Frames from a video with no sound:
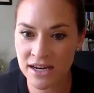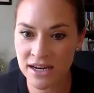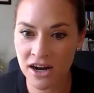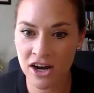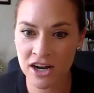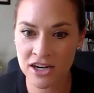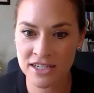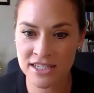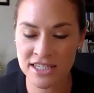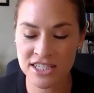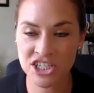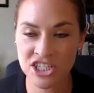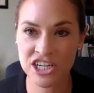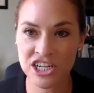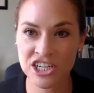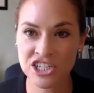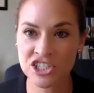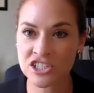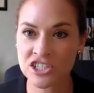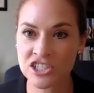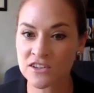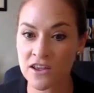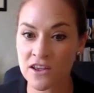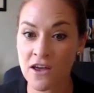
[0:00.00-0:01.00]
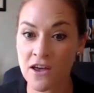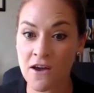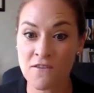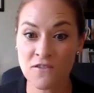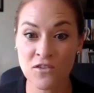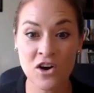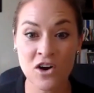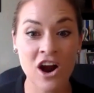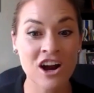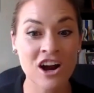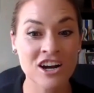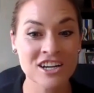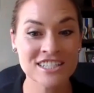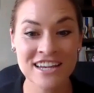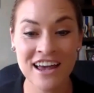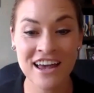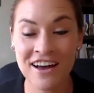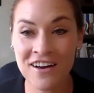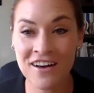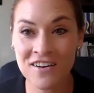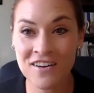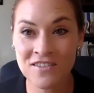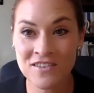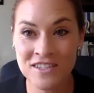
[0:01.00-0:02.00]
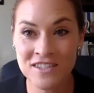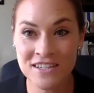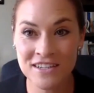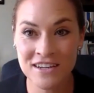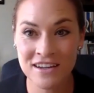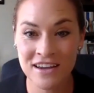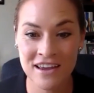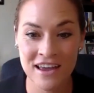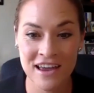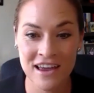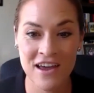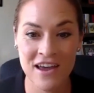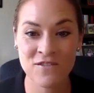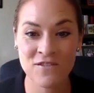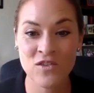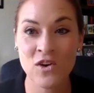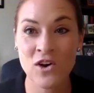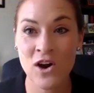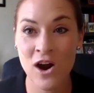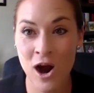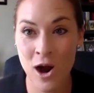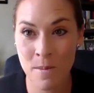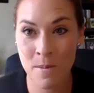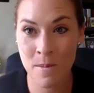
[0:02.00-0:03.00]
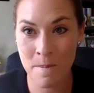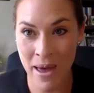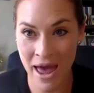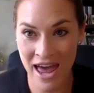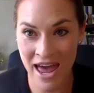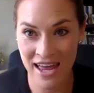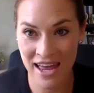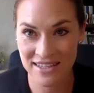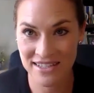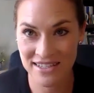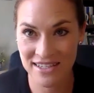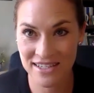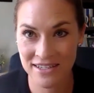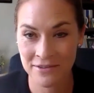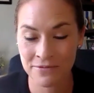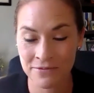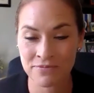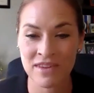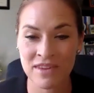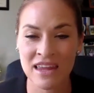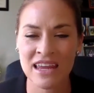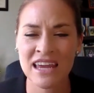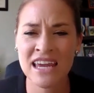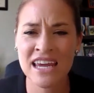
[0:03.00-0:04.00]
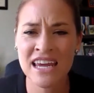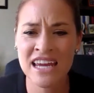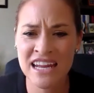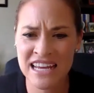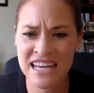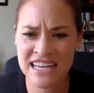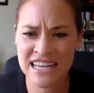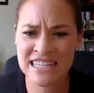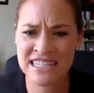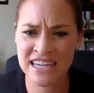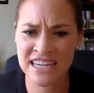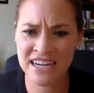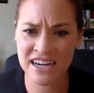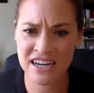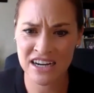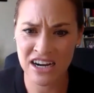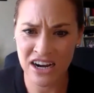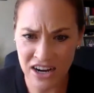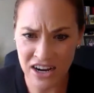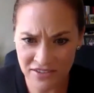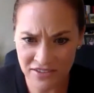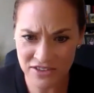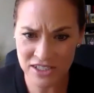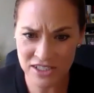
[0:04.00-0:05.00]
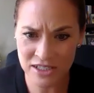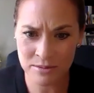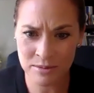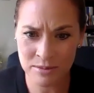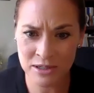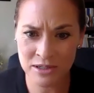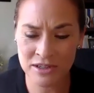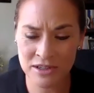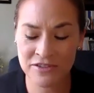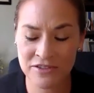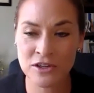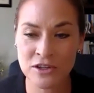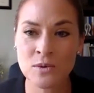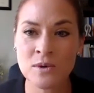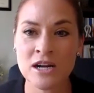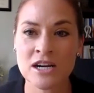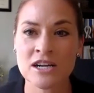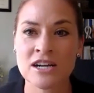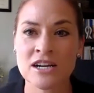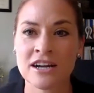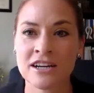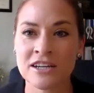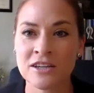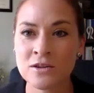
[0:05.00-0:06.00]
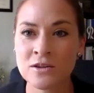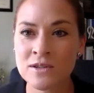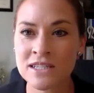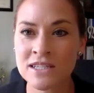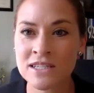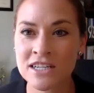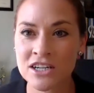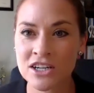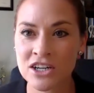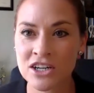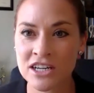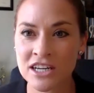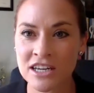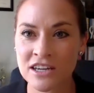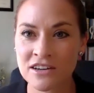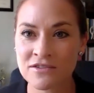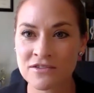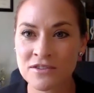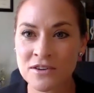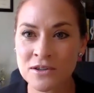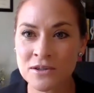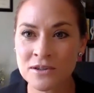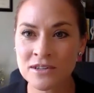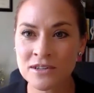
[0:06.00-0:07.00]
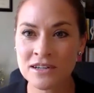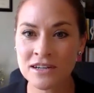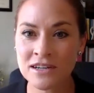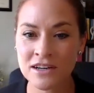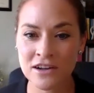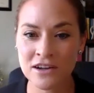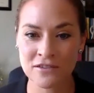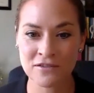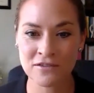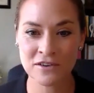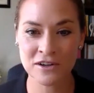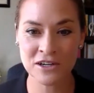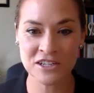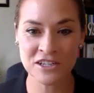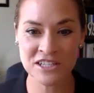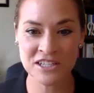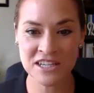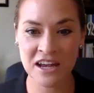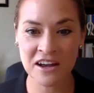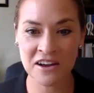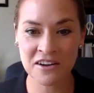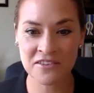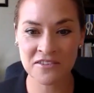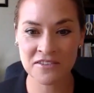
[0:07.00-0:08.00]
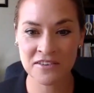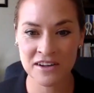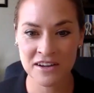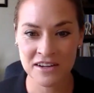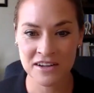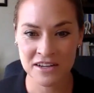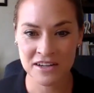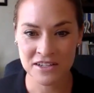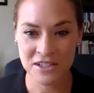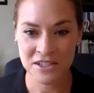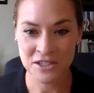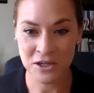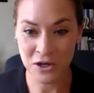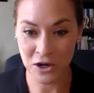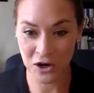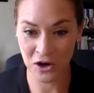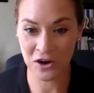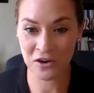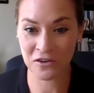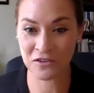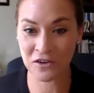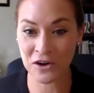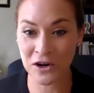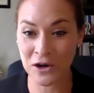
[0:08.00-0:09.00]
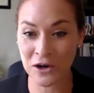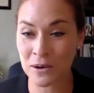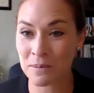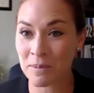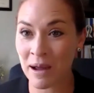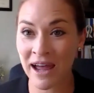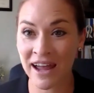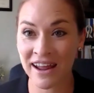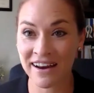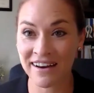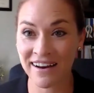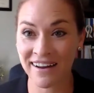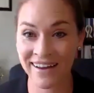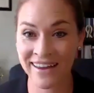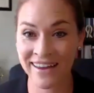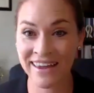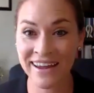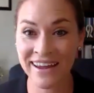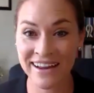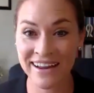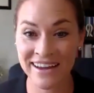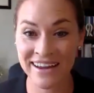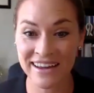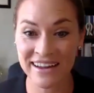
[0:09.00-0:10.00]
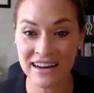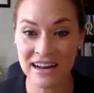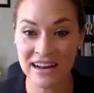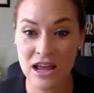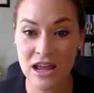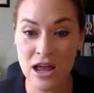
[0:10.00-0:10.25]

hardest changes for ourselves and for our pets. It is uncomfortable if you are not used to cooking food for yourself to cook for your pet. I get it.